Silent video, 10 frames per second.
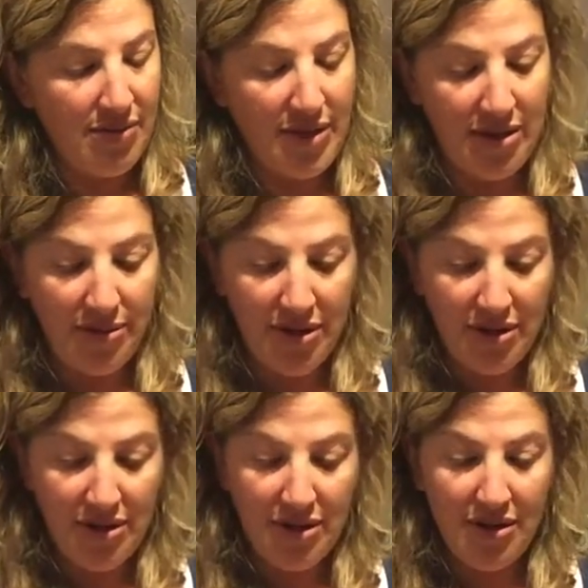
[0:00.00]

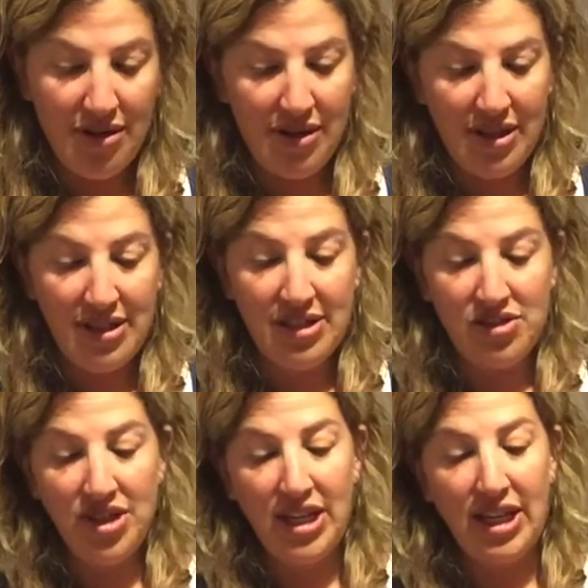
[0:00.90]
Menopur. This is
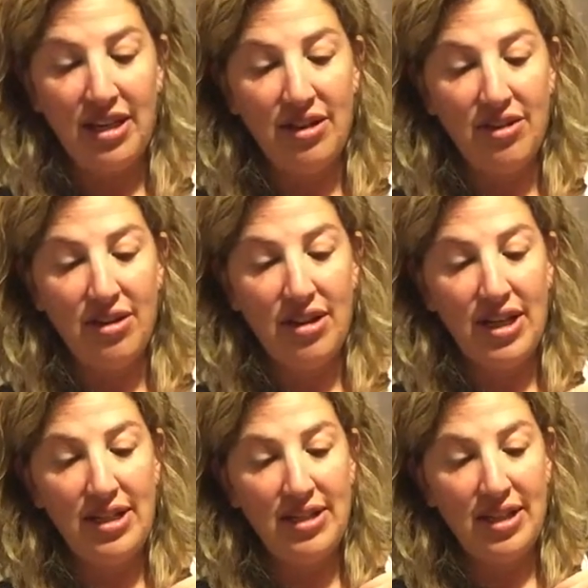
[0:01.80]
tricky. You could
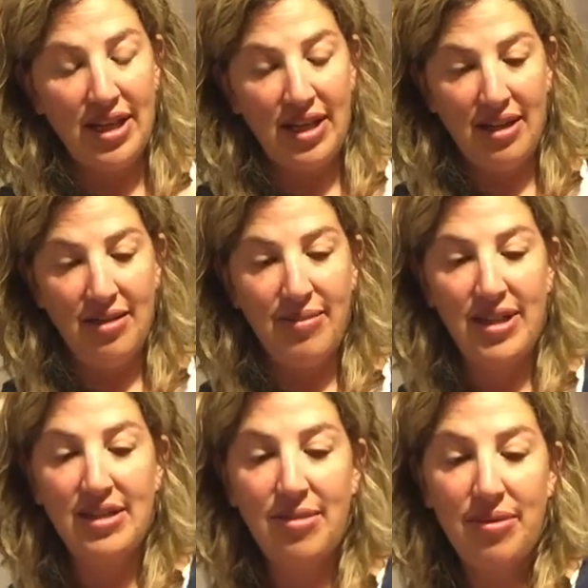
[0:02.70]
easily
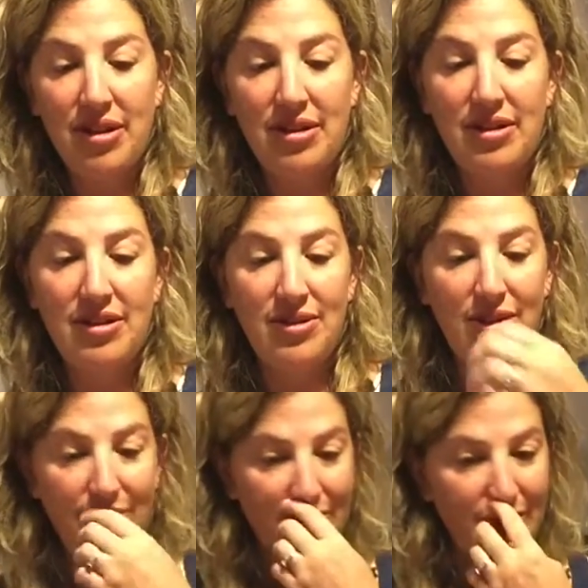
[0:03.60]
mix up the
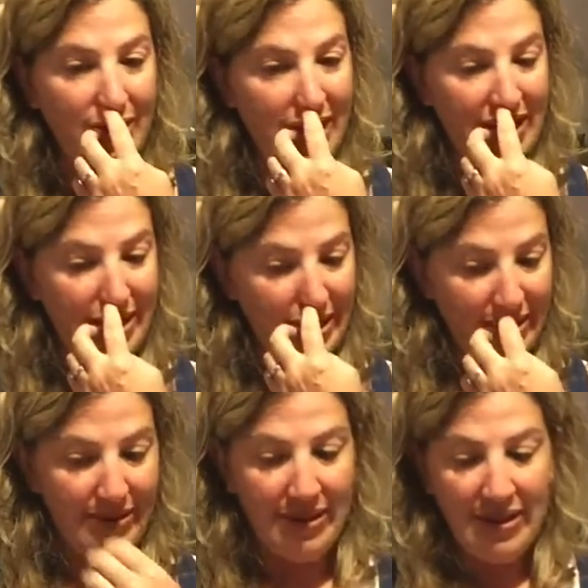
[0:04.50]
sodium chloride,
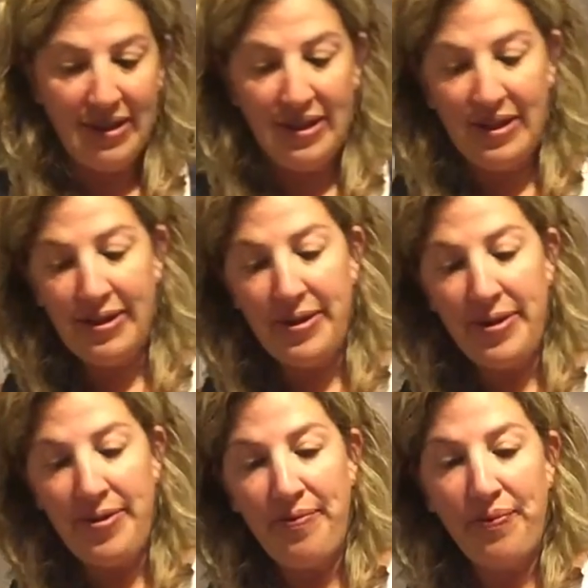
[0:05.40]
so
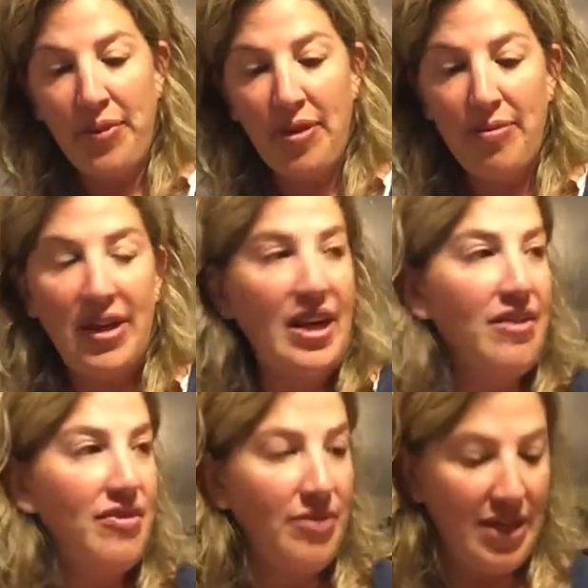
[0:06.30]
be
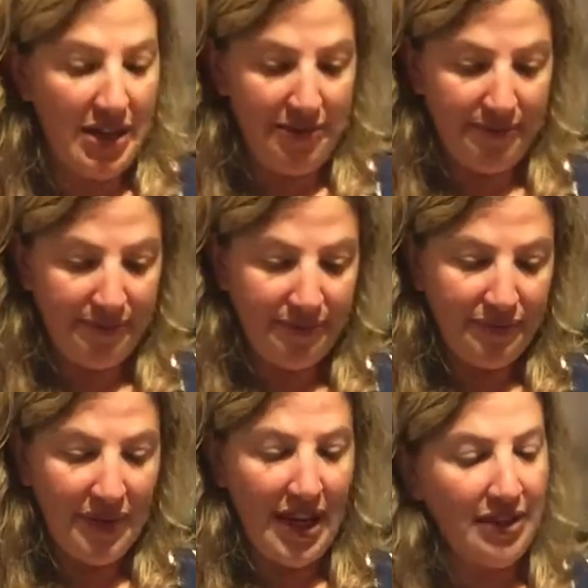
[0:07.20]
careful with that.
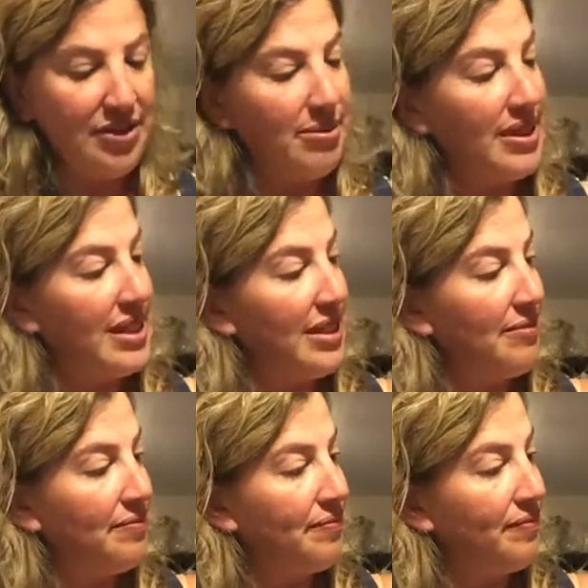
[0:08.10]
Yeah, there's plenty.
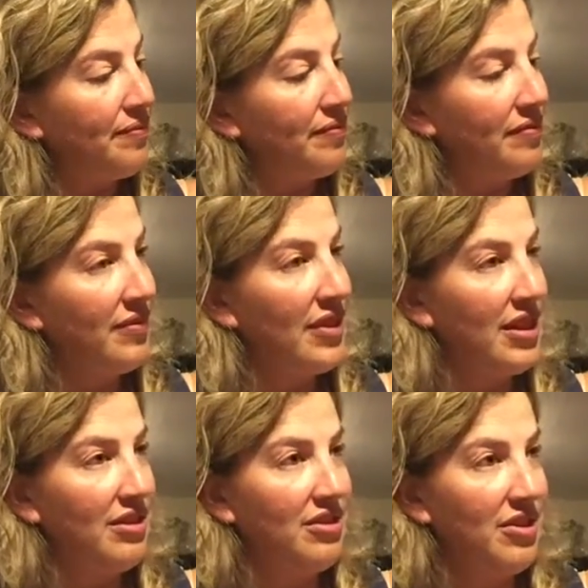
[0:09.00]

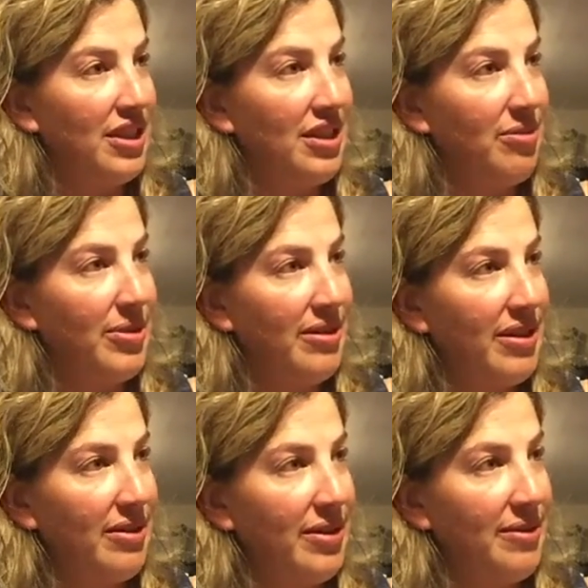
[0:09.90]
There's only a little bit of
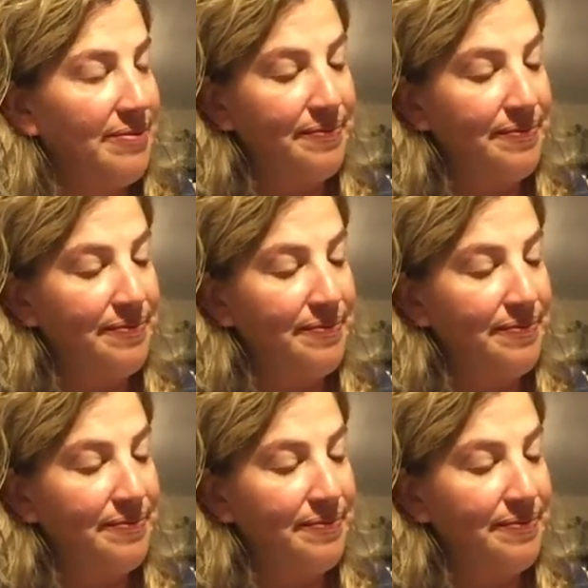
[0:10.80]
liquid.